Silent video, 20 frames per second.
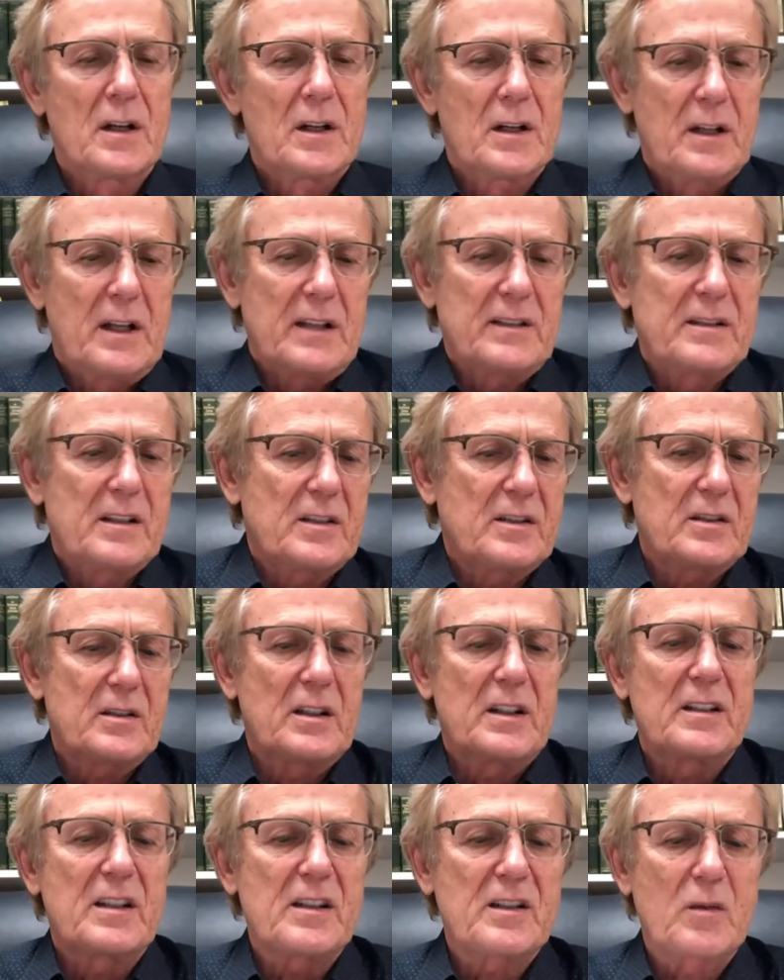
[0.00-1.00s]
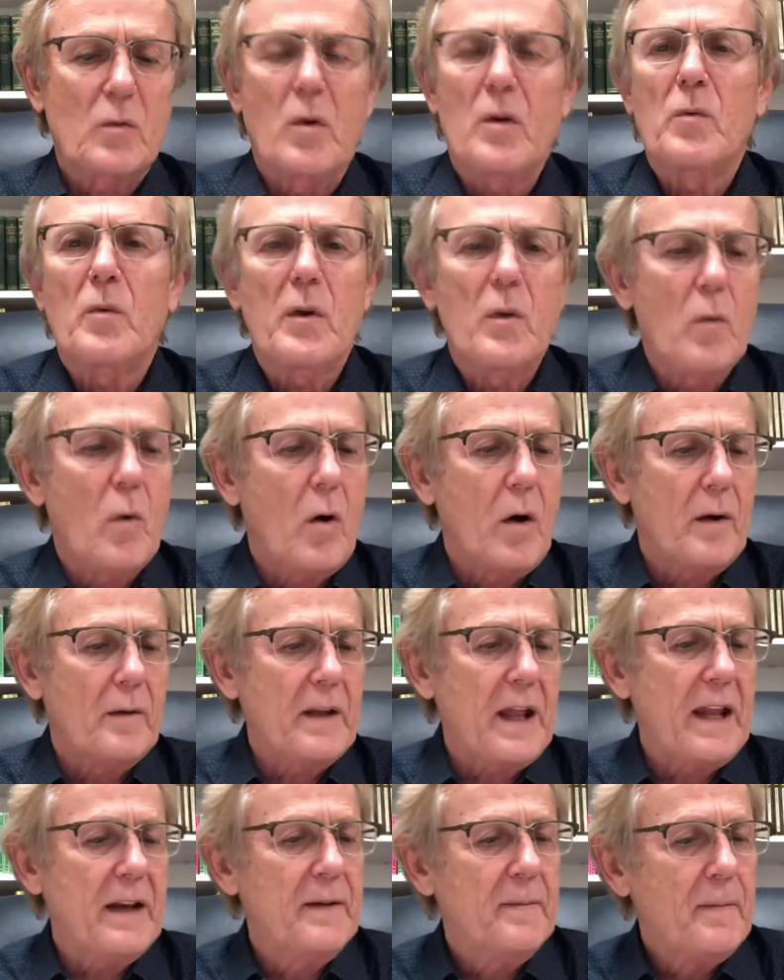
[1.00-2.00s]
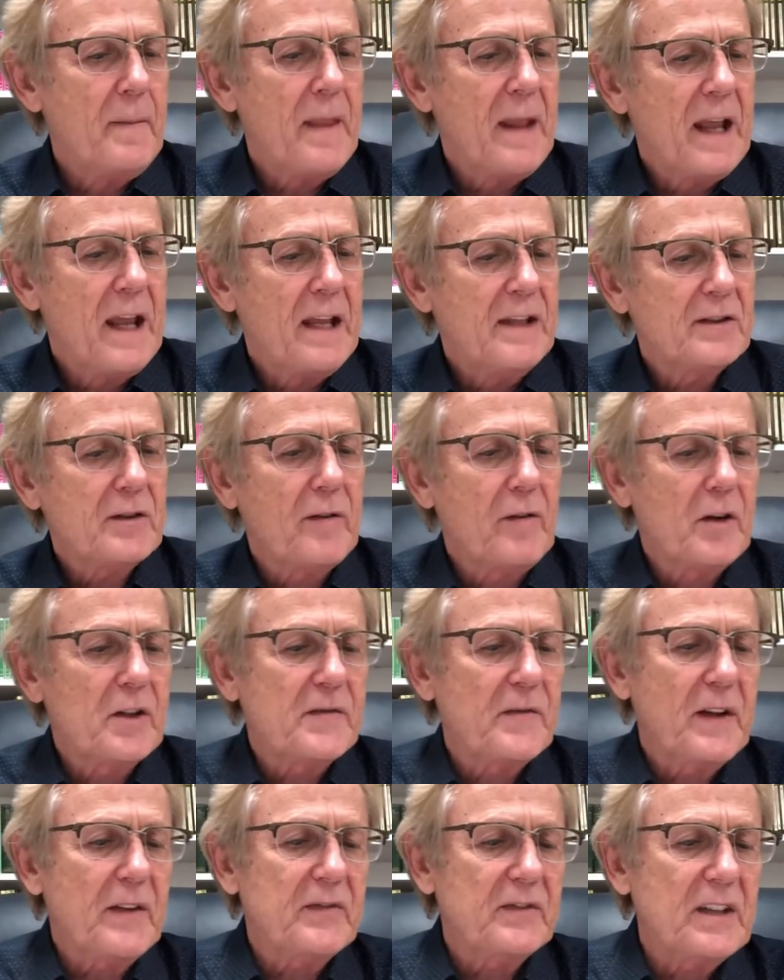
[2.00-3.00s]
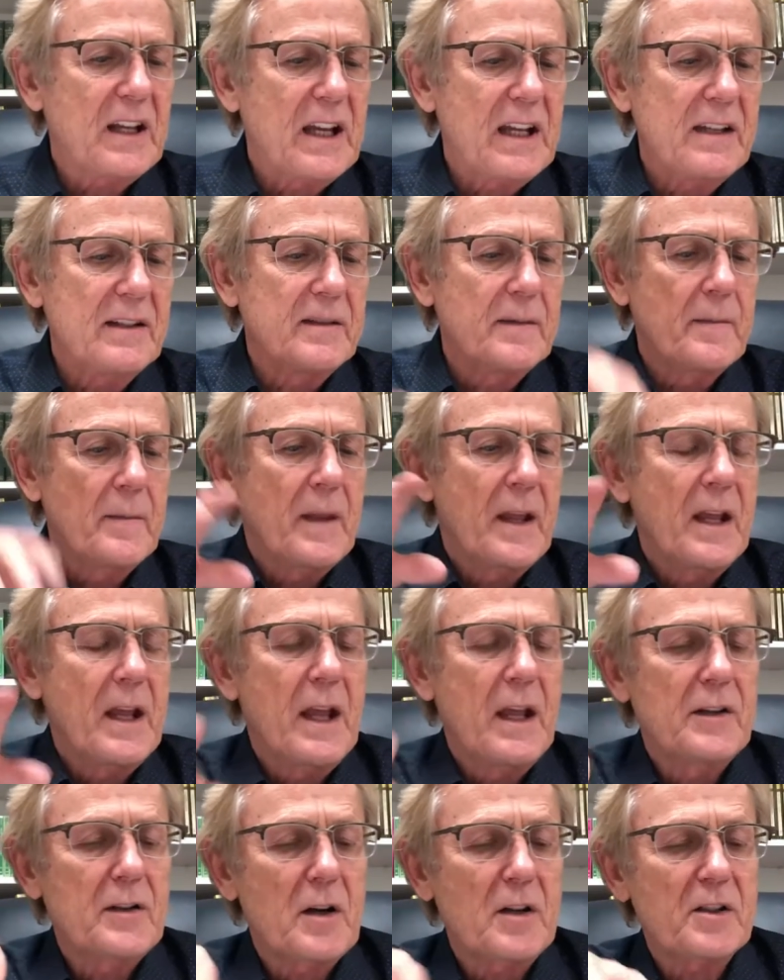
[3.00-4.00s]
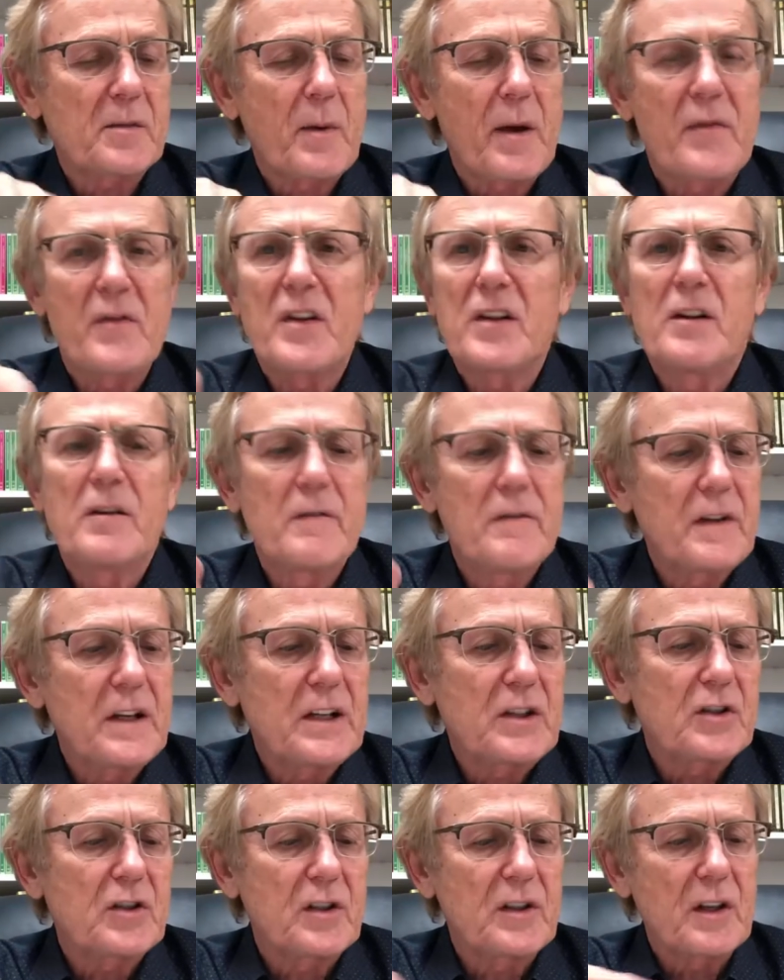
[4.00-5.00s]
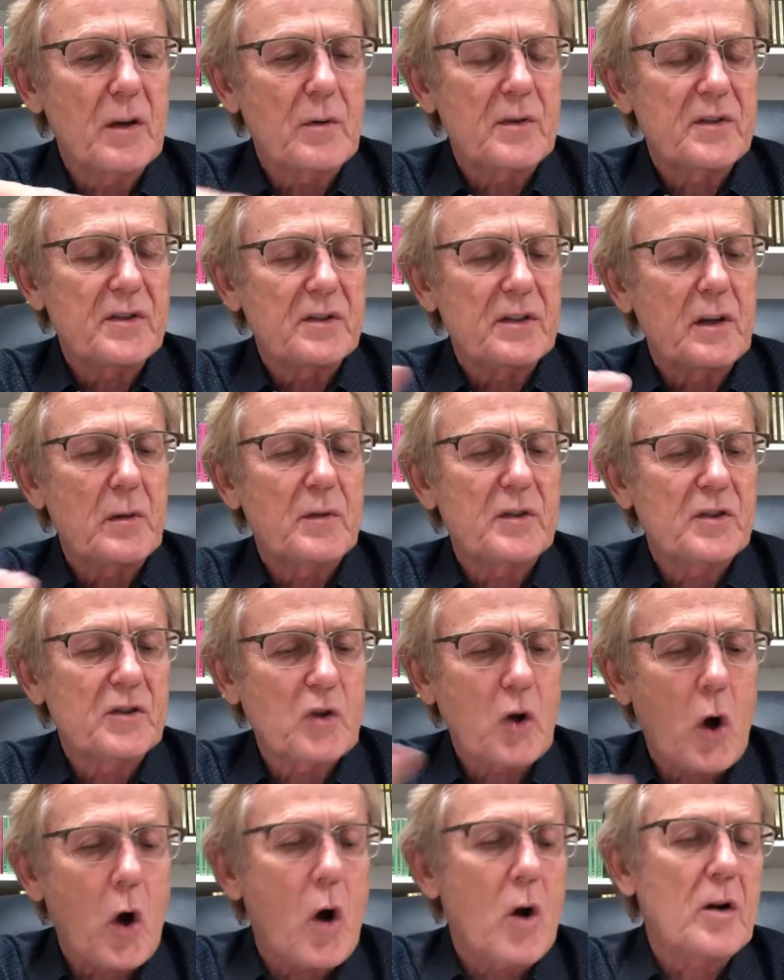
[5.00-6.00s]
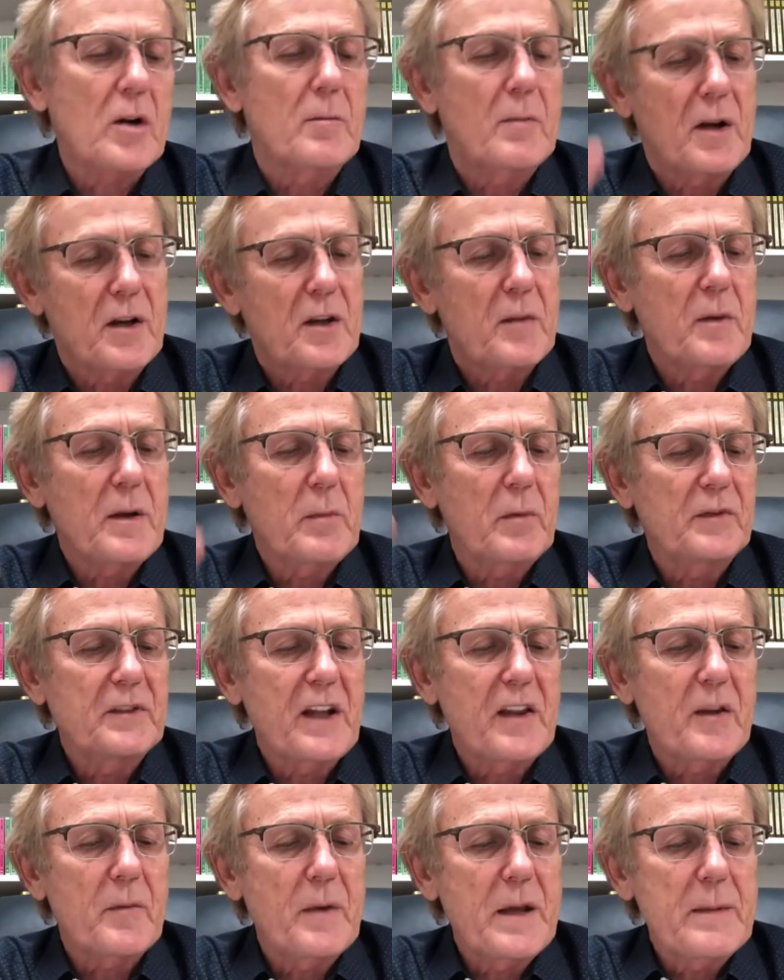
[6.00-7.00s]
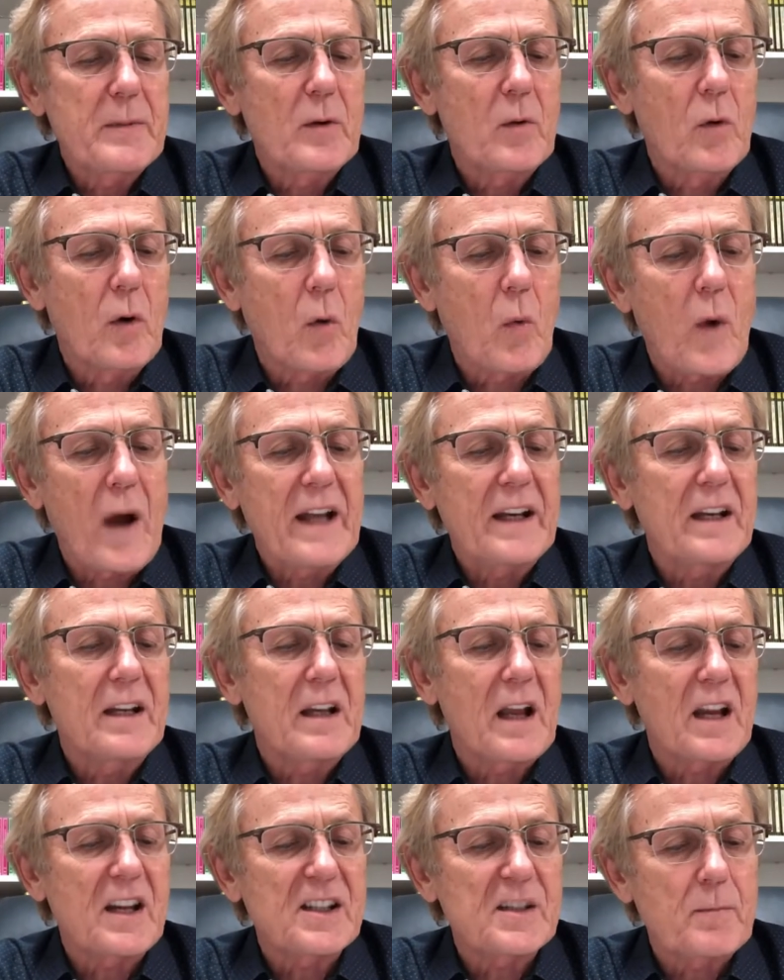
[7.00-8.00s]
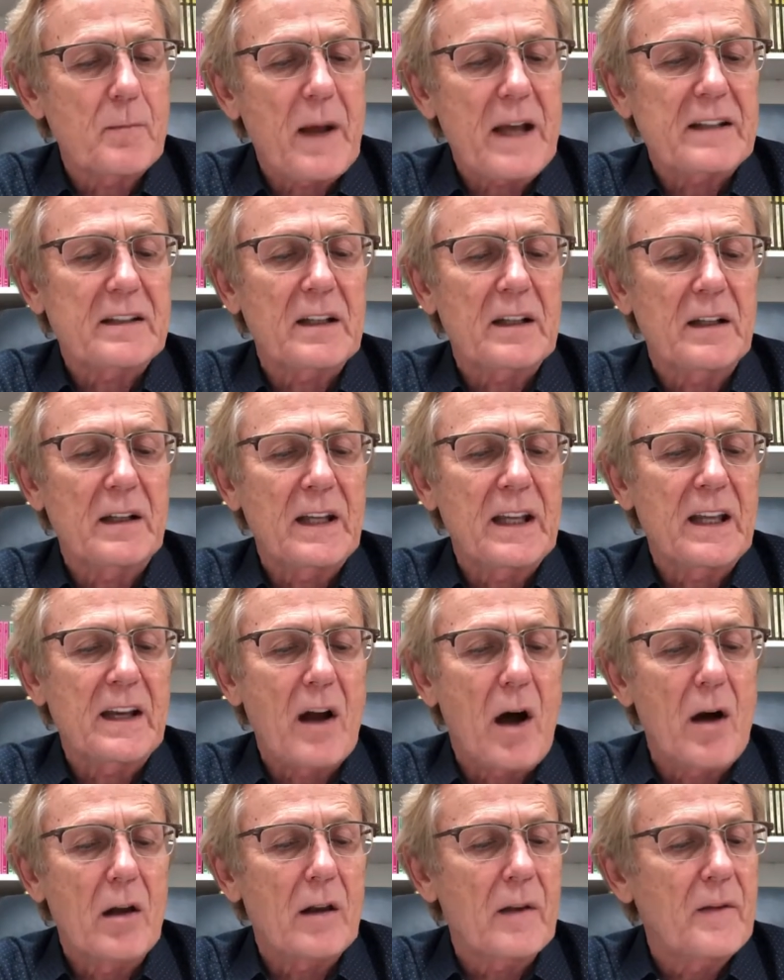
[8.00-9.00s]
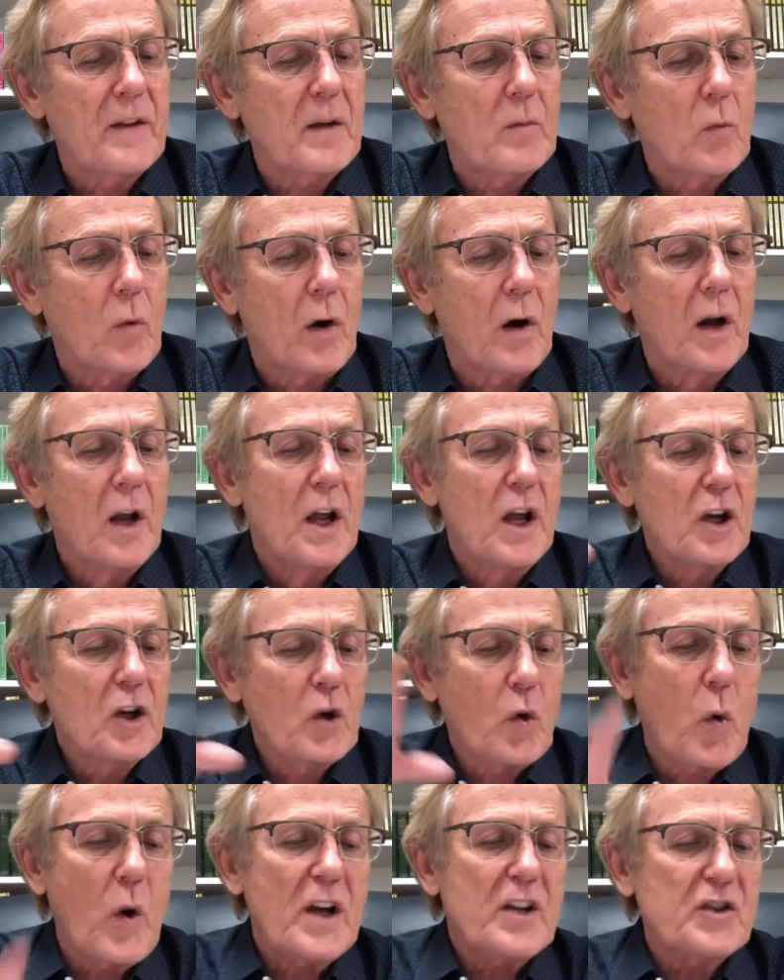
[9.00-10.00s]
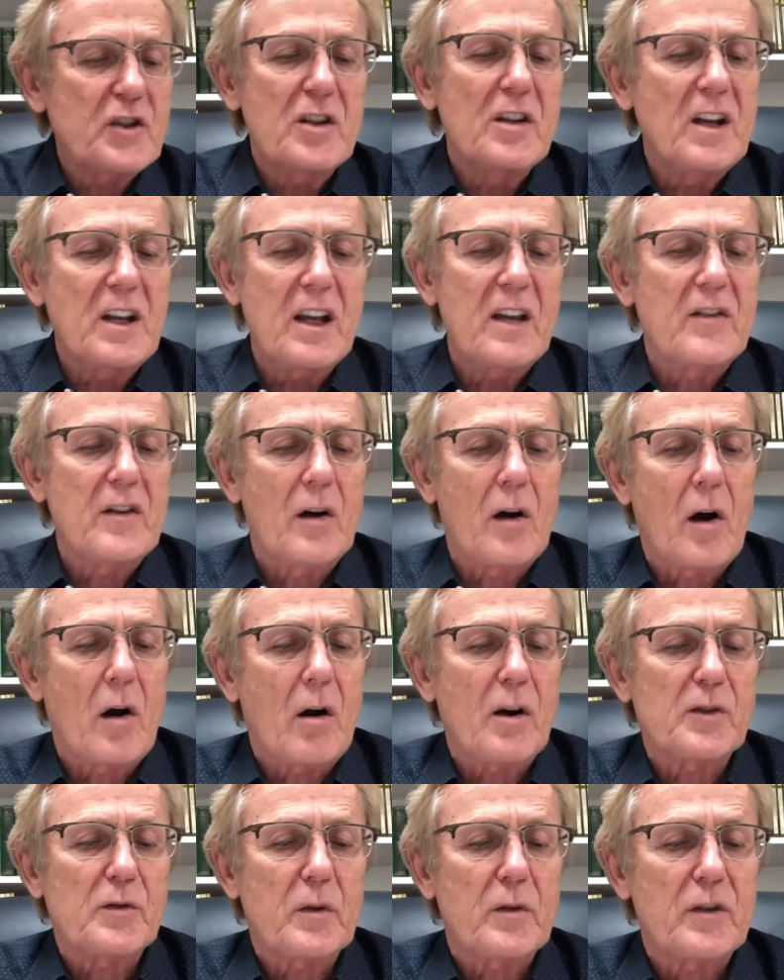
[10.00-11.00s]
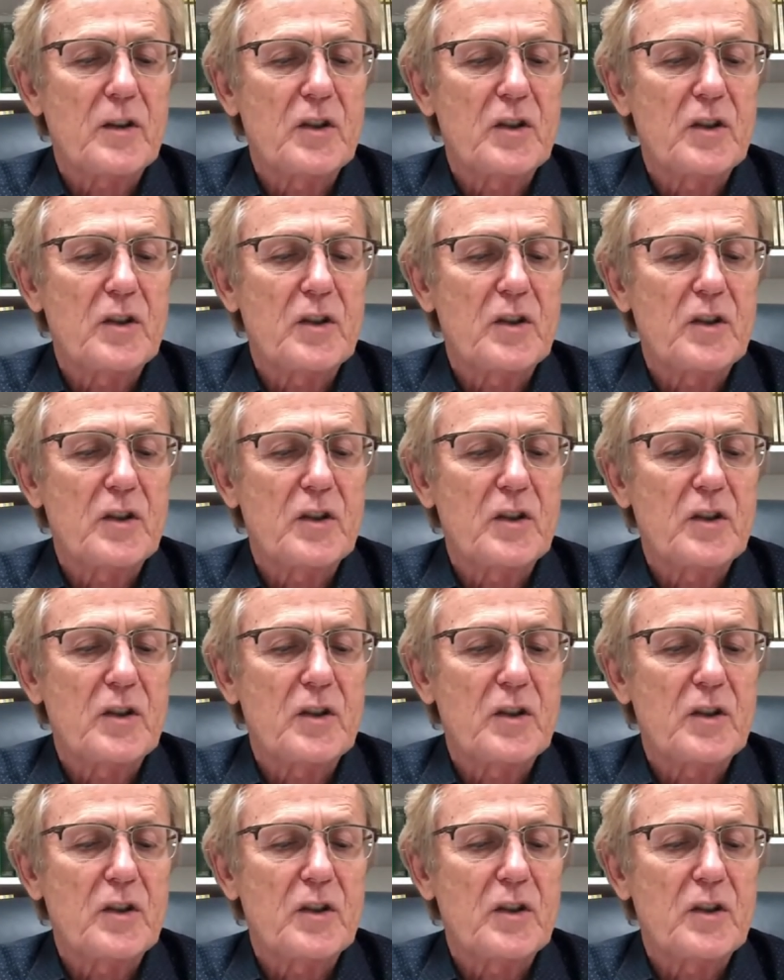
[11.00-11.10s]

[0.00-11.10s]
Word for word: is this is this the one we want? And so verse 15 talks about the division. There was there was talk among the people. Now the people were waiting expectantly, and all of them were questioning in their hearts whether